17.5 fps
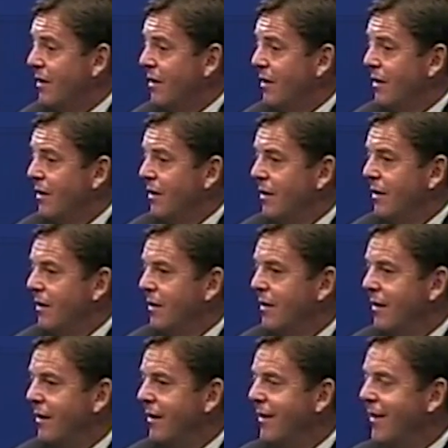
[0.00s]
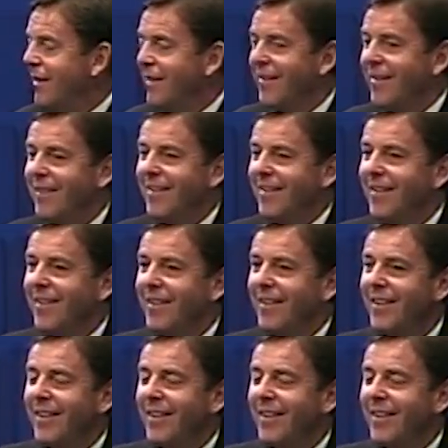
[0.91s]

No one is speaking in this clip.